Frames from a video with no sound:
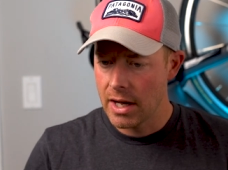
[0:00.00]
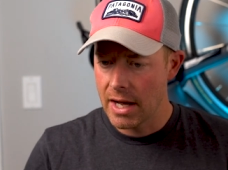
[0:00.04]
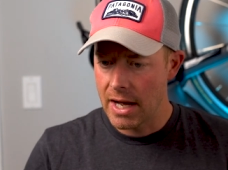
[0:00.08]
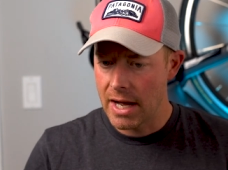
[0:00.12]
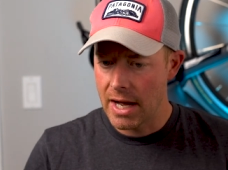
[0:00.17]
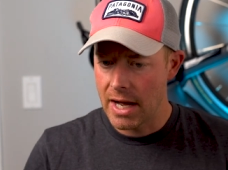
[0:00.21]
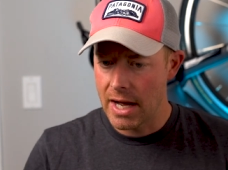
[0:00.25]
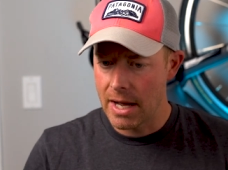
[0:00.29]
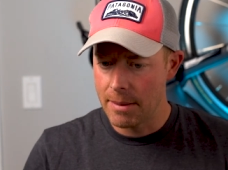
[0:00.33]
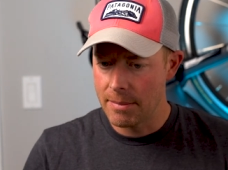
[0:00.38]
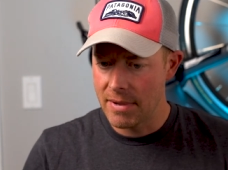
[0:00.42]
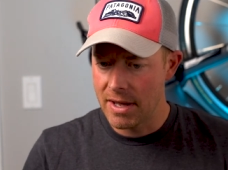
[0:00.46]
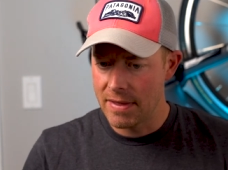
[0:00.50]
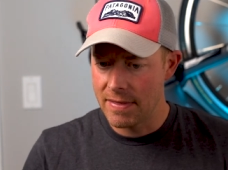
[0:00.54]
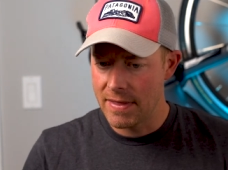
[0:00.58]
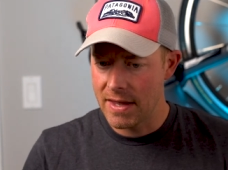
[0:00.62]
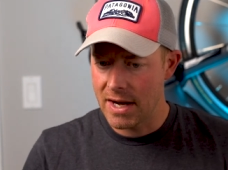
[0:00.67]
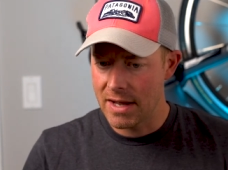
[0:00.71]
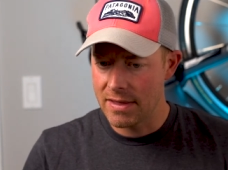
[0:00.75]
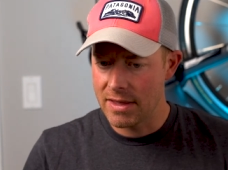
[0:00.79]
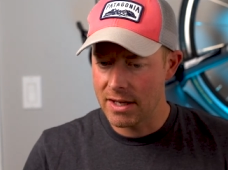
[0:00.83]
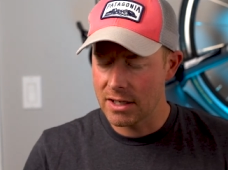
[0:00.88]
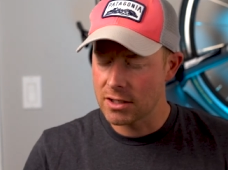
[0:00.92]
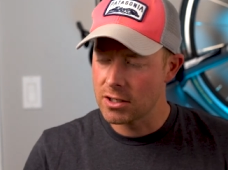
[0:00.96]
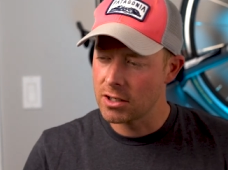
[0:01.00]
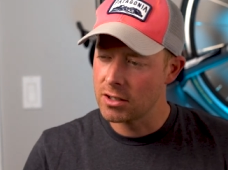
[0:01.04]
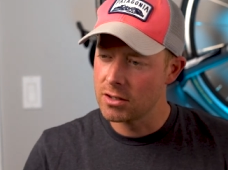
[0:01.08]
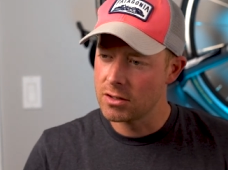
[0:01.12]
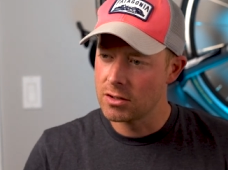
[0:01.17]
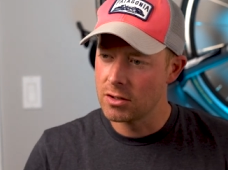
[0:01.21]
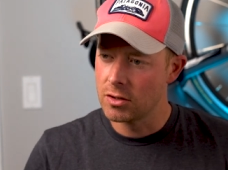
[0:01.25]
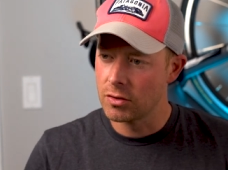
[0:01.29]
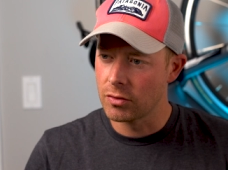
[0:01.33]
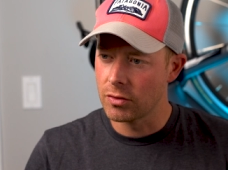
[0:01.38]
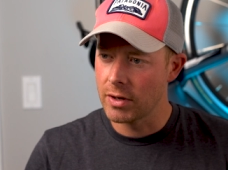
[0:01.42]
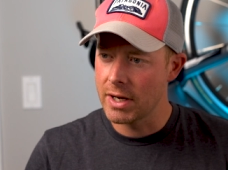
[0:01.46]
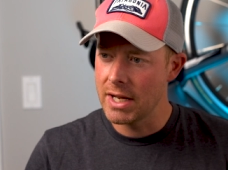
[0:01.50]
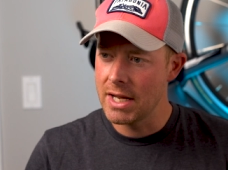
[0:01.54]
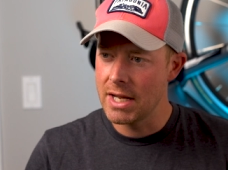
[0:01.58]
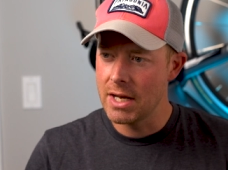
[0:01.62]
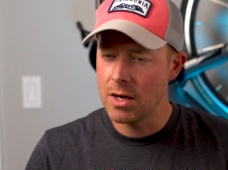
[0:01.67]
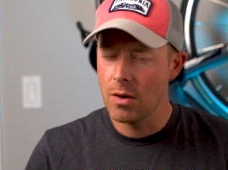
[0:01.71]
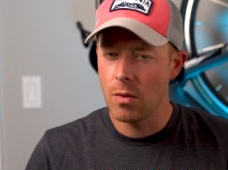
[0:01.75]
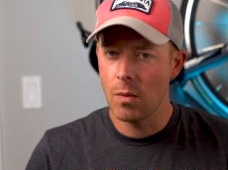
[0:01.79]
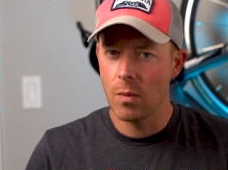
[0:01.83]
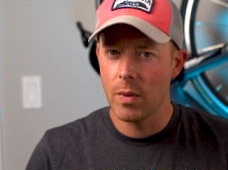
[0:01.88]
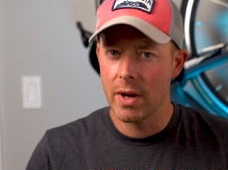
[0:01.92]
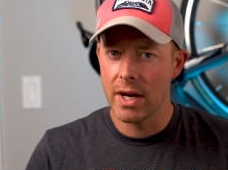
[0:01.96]
um, and then I think it turns
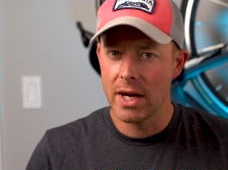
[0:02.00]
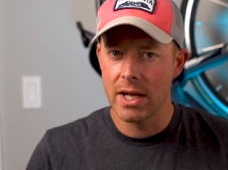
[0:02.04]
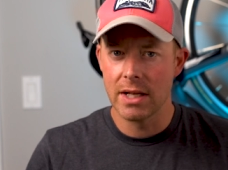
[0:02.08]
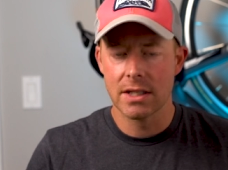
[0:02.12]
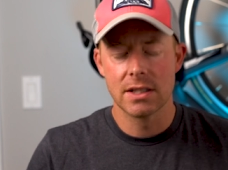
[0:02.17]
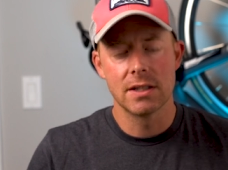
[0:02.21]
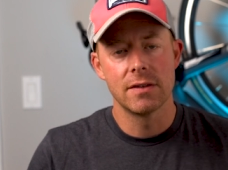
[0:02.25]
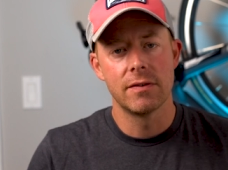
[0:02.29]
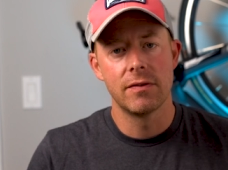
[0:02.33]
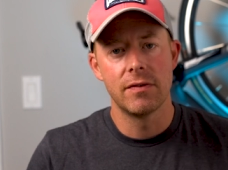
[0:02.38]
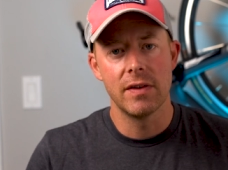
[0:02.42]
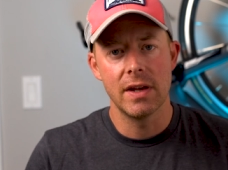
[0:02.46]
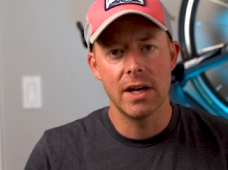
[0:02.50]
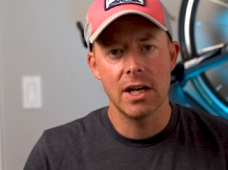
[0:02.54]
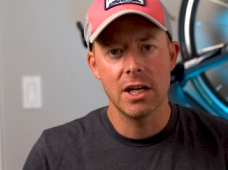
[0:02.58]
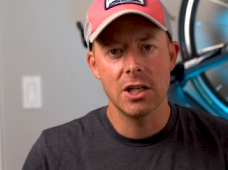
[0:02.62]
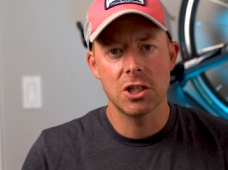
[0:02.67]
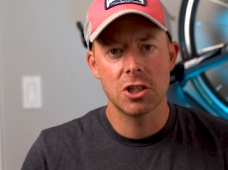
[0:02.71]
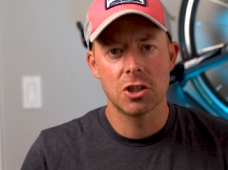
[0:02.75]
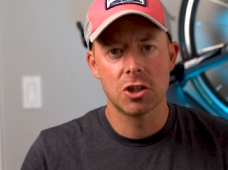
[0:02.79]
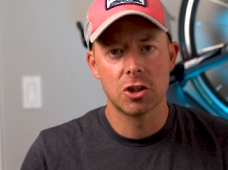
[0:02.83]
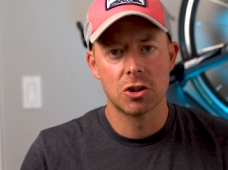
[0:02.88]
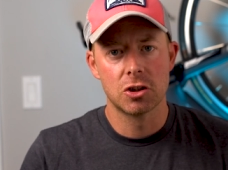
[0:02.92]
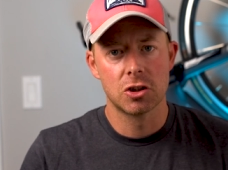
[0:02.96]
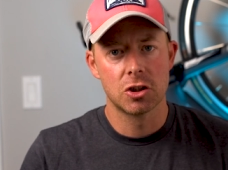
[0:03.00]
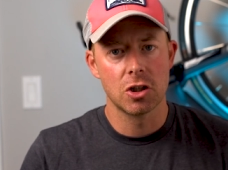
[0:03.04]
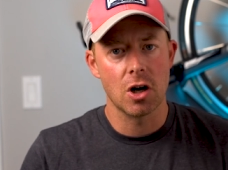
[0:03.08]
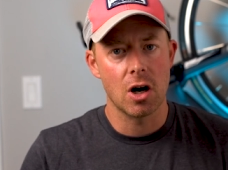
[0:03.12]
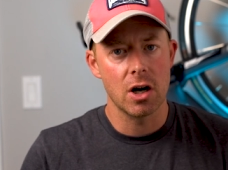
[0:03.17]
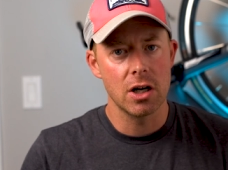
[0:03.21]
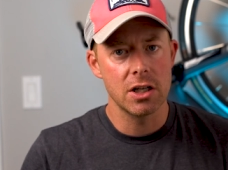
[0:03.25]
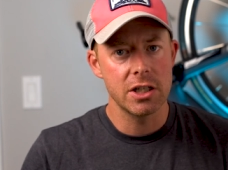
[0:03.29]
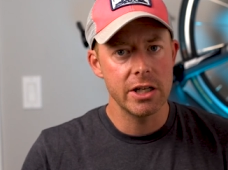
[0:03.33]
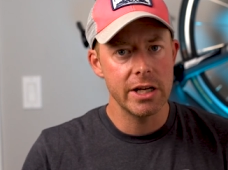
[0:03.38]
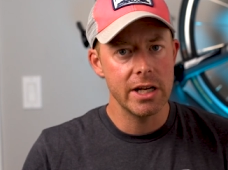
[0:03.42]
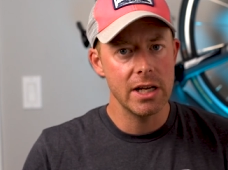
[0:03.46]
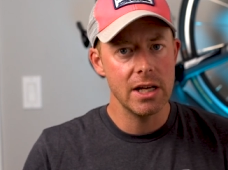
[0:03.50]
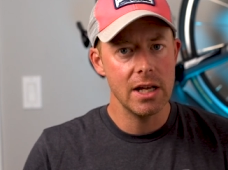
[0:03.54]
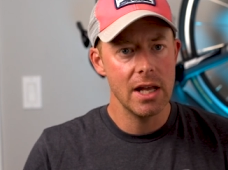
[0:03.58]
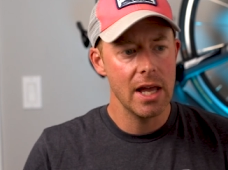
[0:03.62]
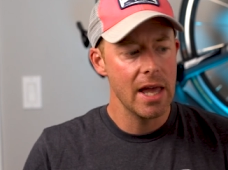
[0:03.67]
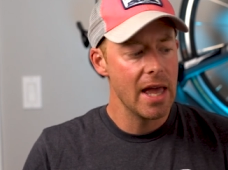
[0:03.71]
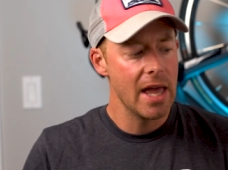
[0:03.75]
green when it's finished charging.